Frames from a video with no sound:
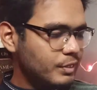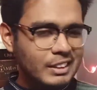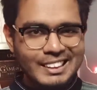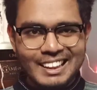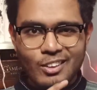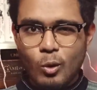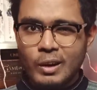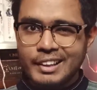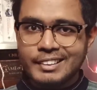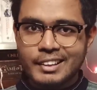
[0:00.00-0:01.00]
they are
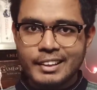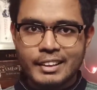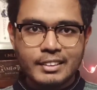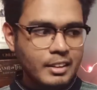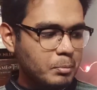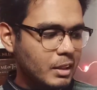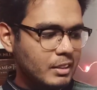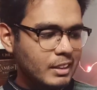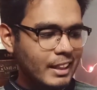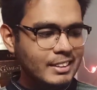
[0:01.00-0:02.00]
all interconnected.
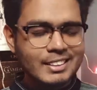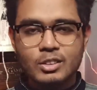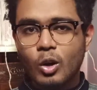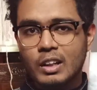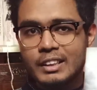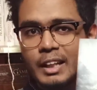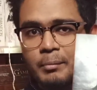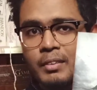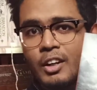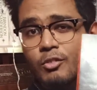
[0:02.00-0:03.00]
But I just got
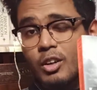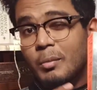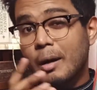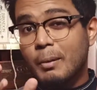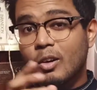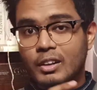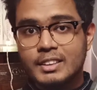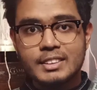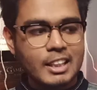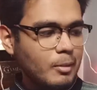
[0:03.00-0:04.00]
them from
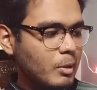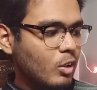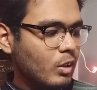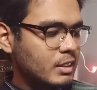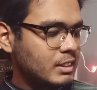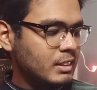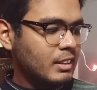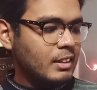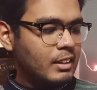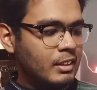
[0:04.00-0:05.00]
HarperCollins sale, because
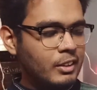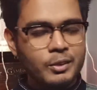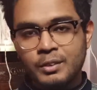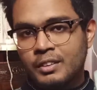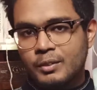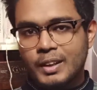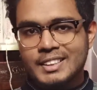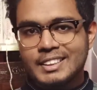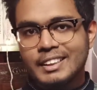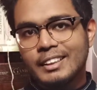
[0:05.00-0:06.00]
you can
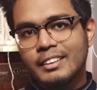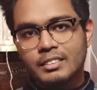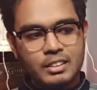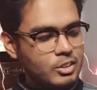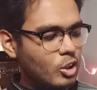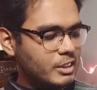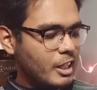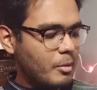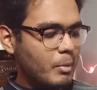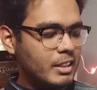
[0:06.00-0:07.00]
see George
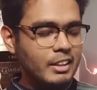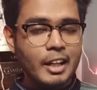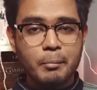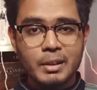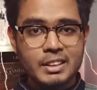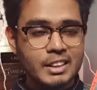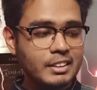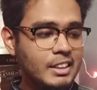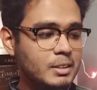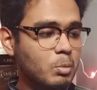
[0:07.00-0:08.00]
R.R. Martin like praising
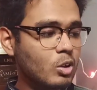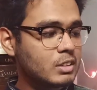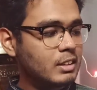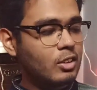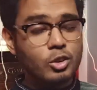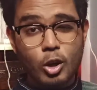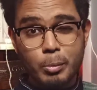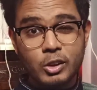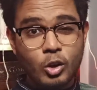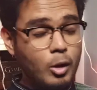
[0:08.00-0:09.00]
these books,
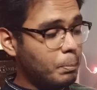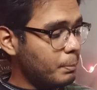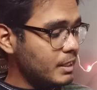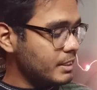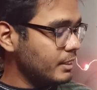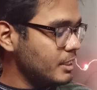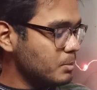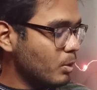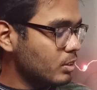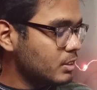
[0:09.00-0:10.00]
Robin Hobb praising these
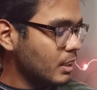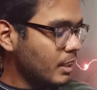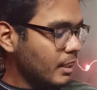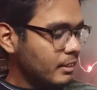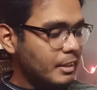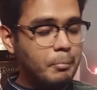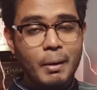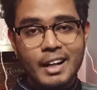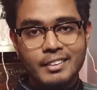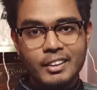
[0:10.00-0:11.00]
books, then
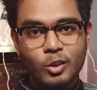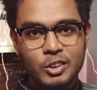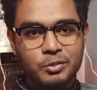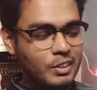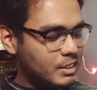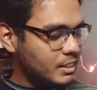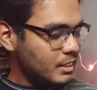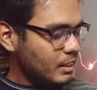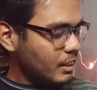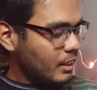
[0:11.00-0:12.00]
Patrick Rothfuss,
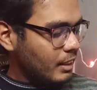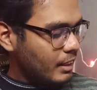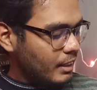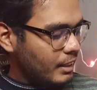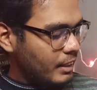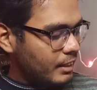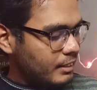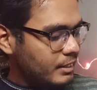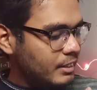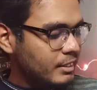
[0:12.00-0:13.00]

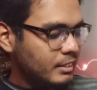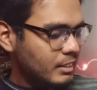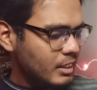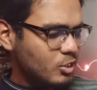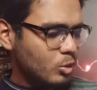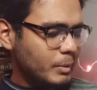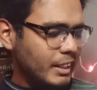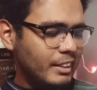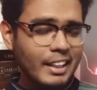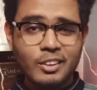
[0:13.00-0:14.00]
and so
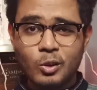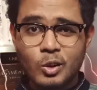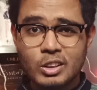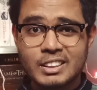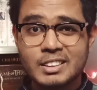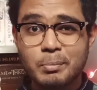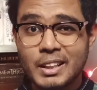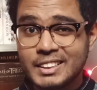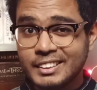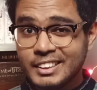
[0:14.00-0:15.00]
many like good authors
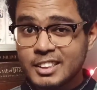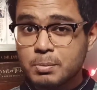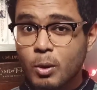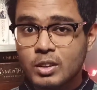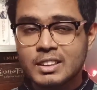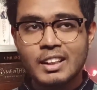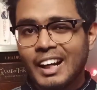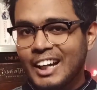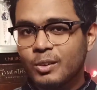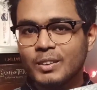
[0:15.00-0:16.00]
praising these books.
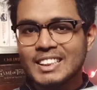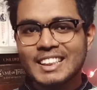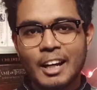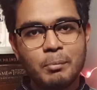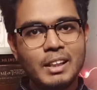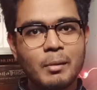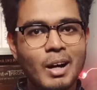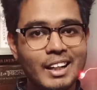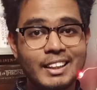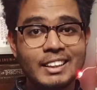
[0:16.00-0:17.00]
I know this can be a
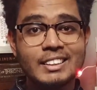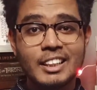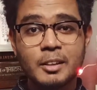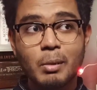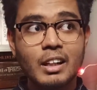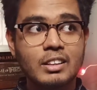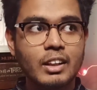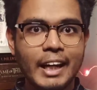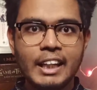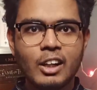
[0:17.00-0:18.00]
marketing stint, but
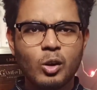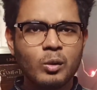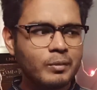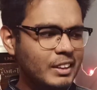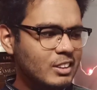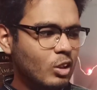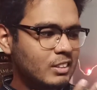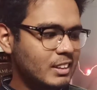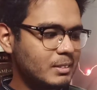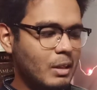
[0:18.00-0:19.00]
anyhow, these
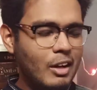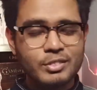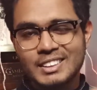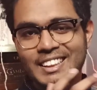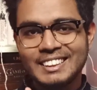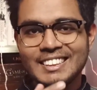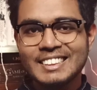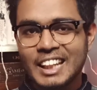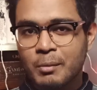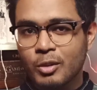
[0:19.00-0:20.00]
authors, after seeing these
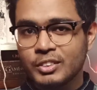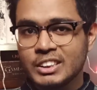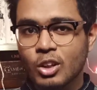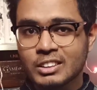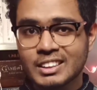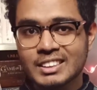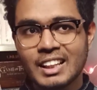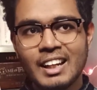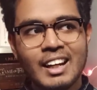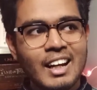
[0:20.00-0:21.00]
name of these authors,
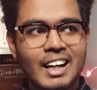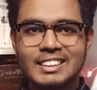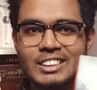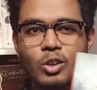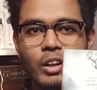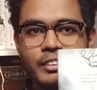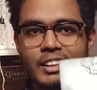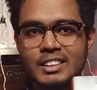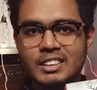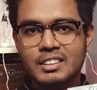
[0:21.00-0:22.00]
I just got
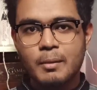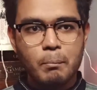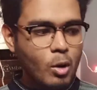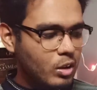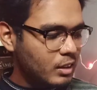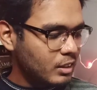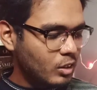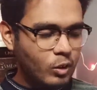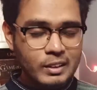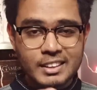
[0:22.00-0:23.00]
this book,
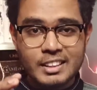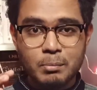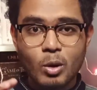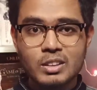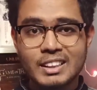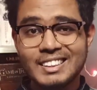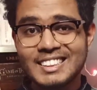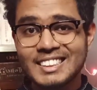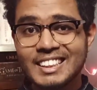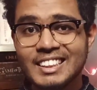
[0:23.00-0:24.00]
all the 3 books in
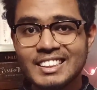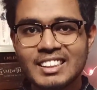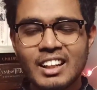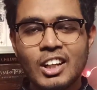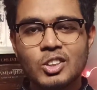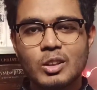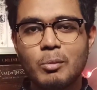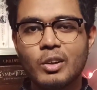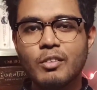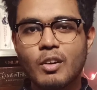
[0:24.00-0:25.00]
this series. So I'm
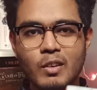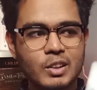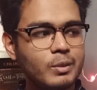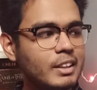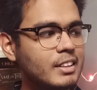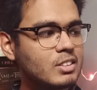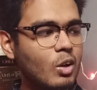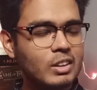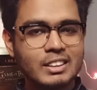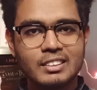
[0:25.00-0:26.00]
looking forward to read this
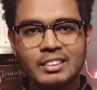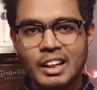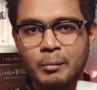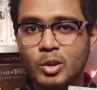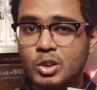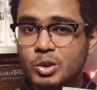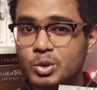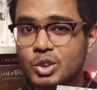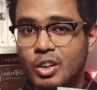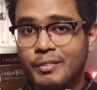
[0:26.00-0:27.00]
author. I'm not too
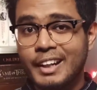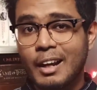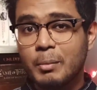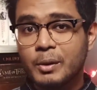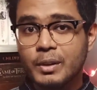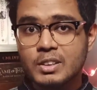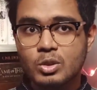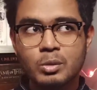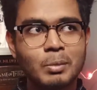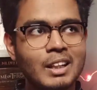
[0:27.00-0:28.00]
sure when I'll be doing
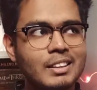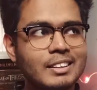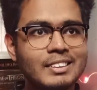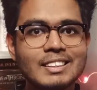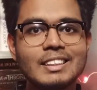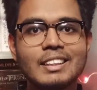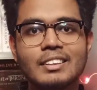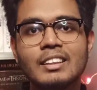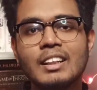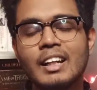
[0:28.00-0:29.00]
so, but this
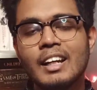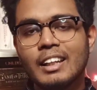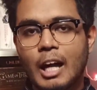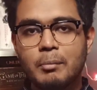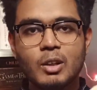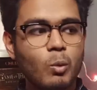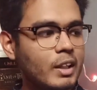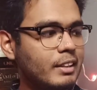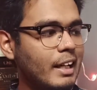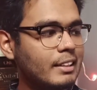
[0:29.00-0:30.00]
year can be the
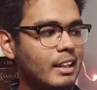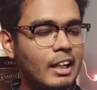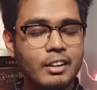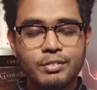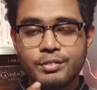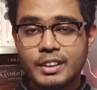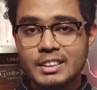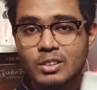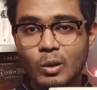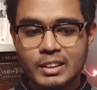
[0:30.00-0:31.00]
one that I
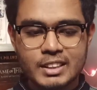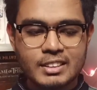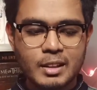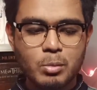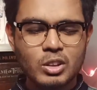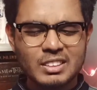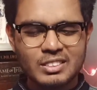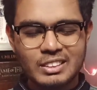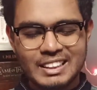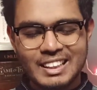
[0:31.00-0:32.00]
finish all these 3 books.
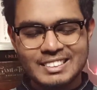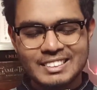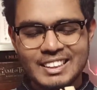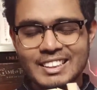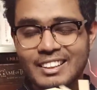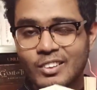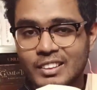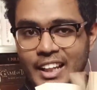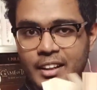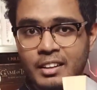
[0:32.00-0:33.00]
These are
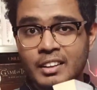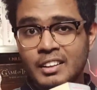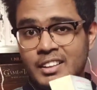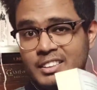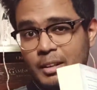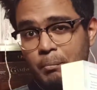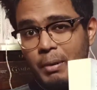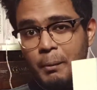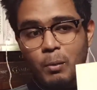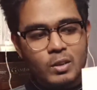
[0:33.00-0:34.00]
not like some
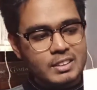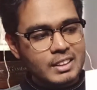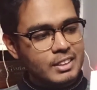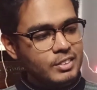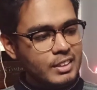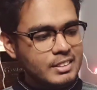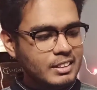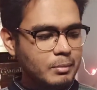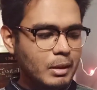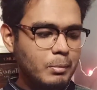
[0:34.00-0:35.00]
big books. As you can
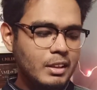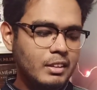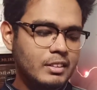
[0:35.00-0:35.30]
see, maybe